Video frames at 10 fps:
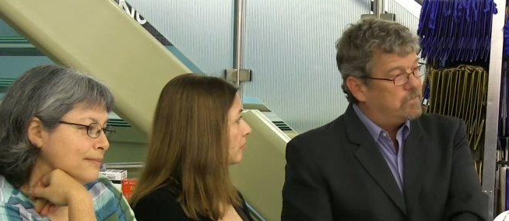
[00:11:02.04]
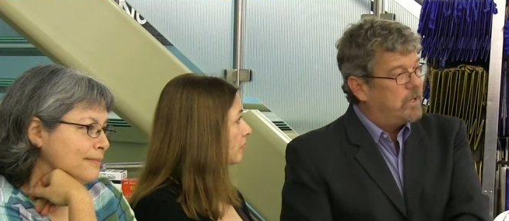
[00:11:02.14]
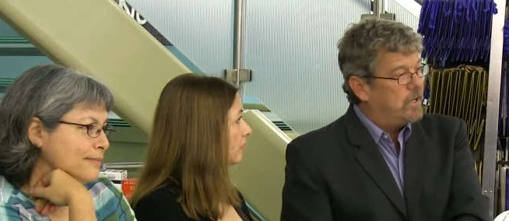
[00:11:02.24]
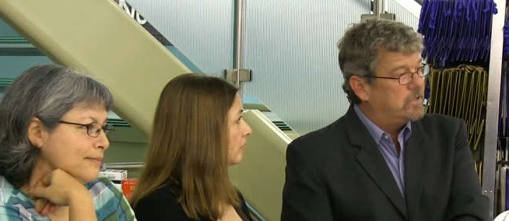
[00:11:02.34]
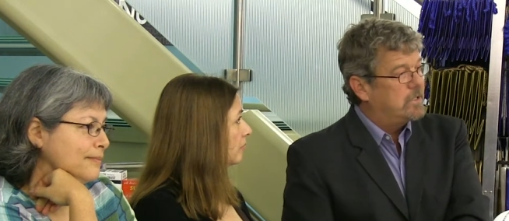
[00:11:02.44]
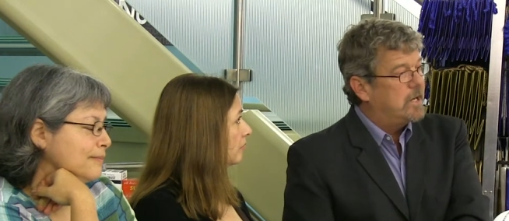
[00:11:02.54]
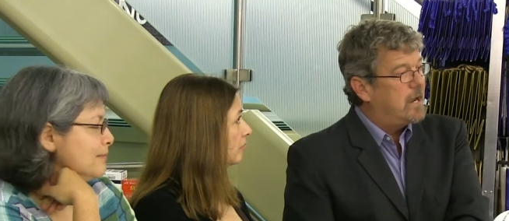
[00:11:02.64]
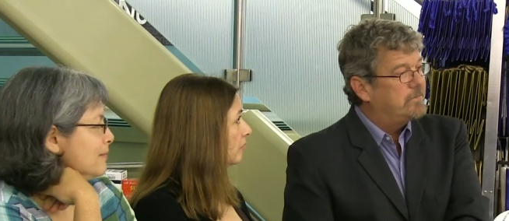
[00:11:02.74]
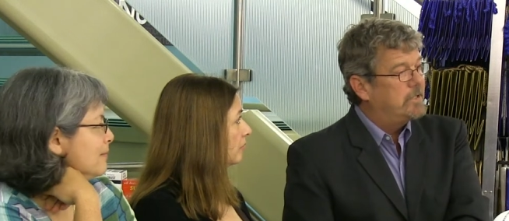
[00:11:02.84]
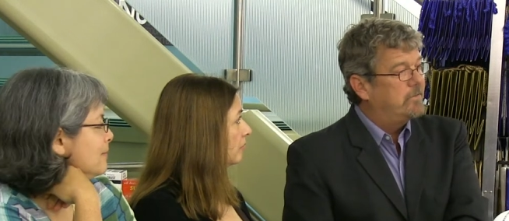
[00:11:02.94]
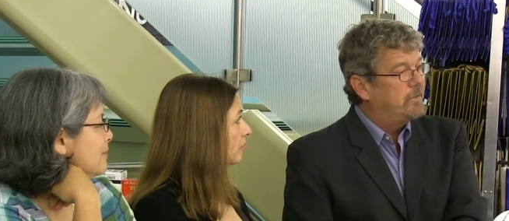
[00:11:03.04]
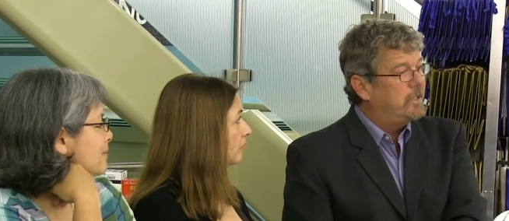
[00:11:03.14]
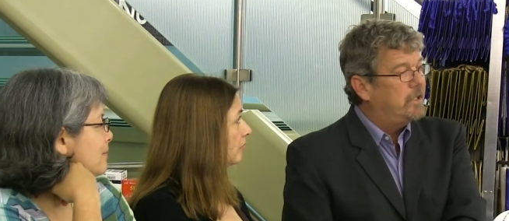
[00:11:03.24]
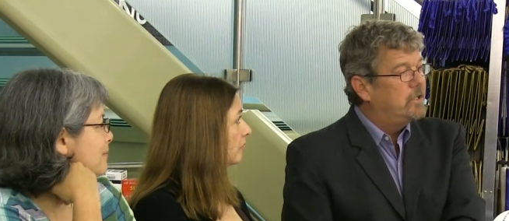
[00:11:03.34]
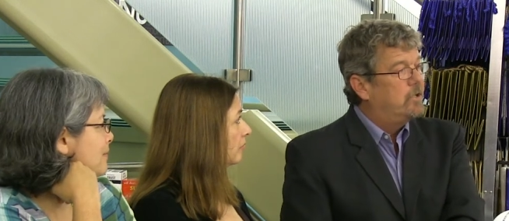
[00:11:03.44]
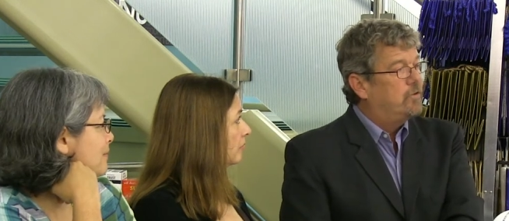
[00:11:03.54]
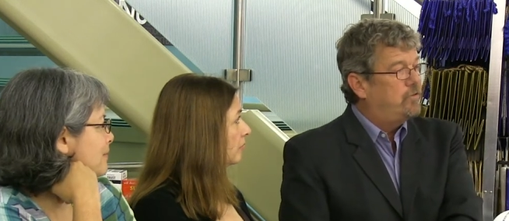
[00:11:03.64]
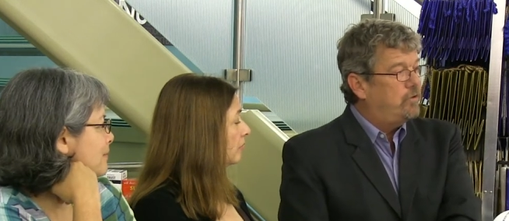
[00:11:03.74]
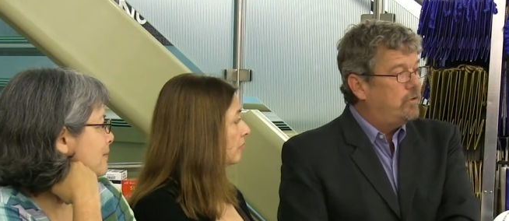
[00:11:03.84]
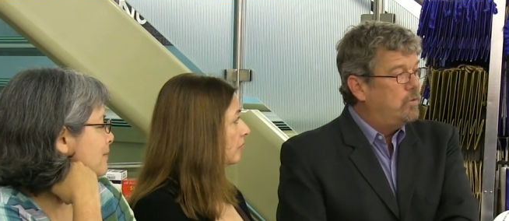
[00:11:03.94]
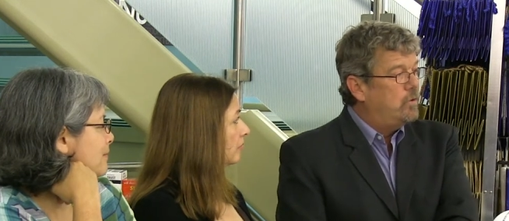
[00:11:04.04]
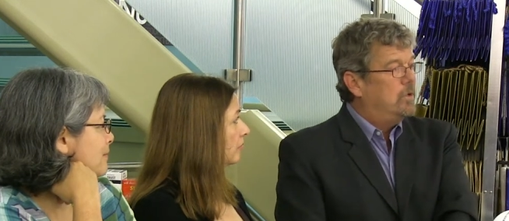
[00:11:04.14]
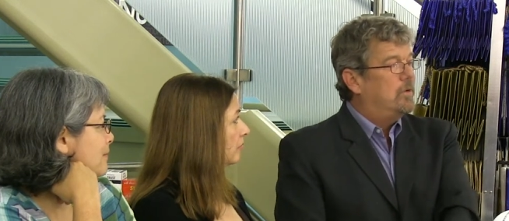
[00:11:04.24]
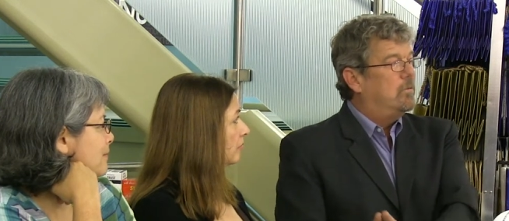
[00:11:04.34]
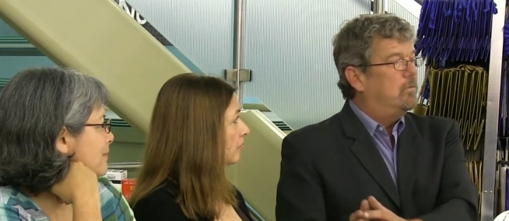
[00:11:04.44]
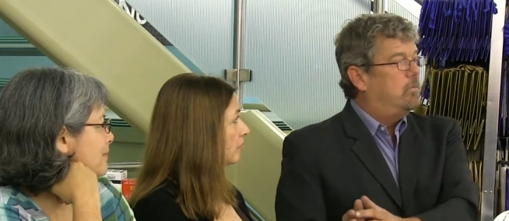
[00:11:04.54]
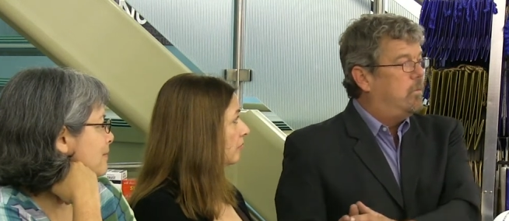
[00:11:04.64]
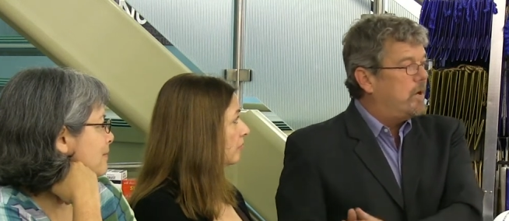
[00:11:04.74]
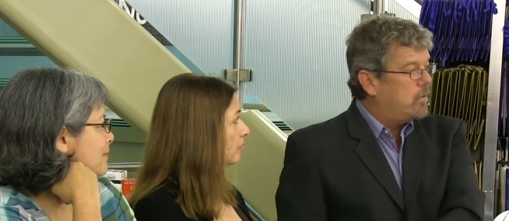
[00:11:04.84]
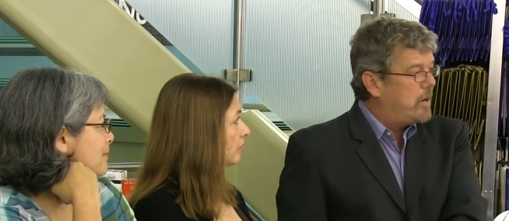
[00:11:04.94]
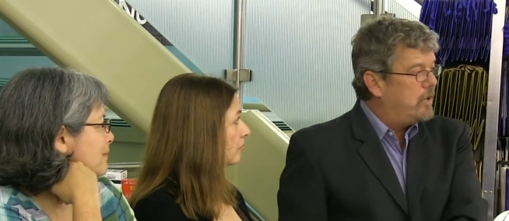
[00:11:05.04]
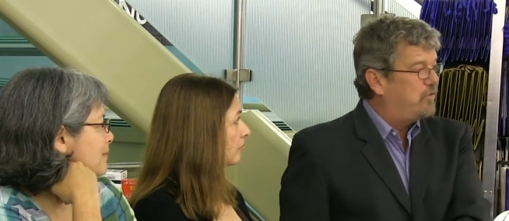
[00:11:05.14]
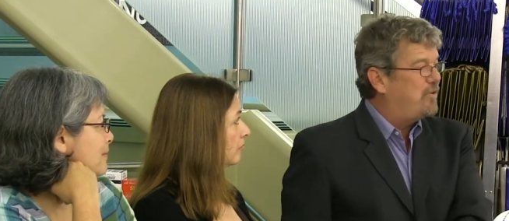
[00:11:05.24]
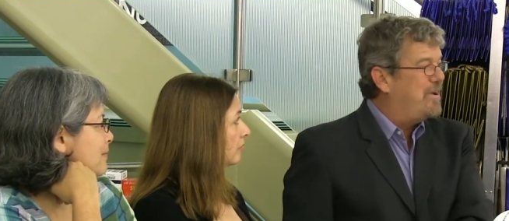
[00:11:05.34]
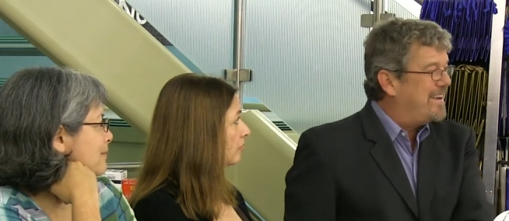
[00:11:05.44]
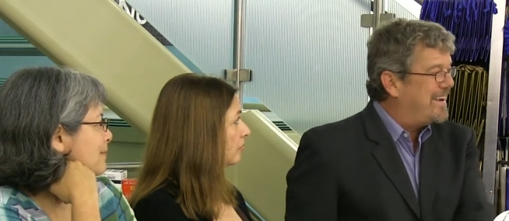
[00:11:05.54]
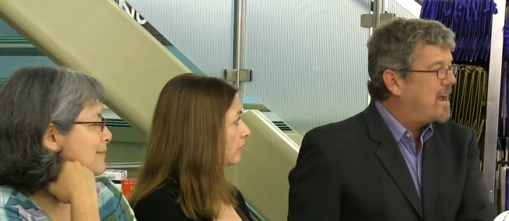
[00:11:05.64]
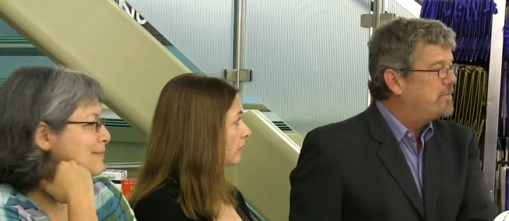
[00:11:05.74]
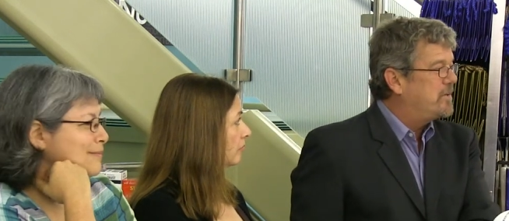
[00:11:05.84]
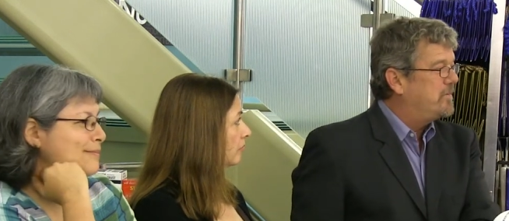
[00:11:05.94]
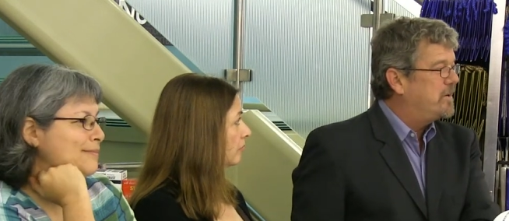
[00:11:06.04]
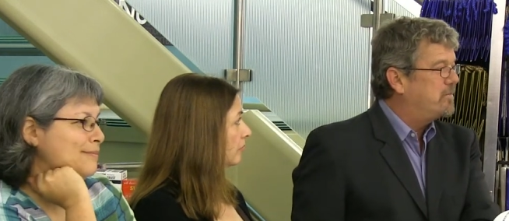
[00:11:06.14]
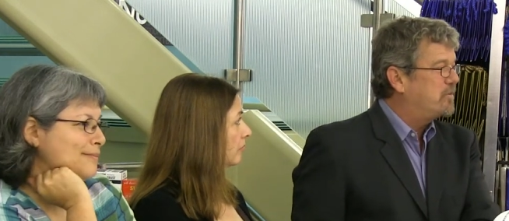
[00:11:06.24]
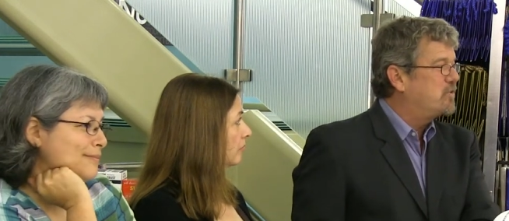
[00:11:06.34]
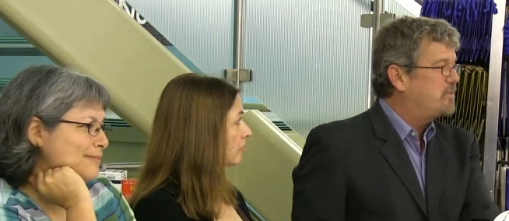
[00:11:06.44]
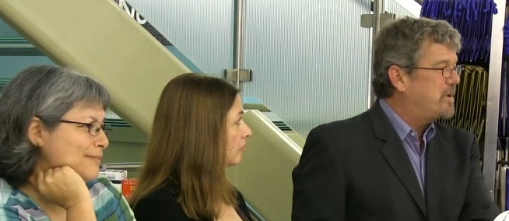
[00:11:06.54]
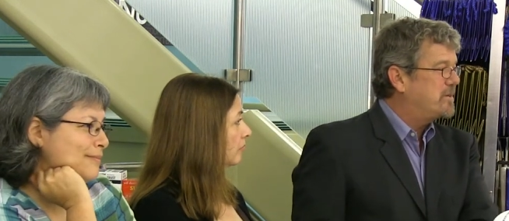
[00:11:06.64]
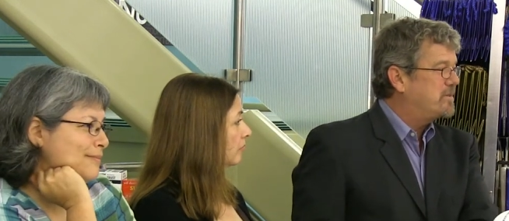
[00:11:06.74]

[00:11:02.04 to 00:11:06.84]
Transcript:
Speaker 1: of whales in captivity, to what are whales doing in captivity in the first place?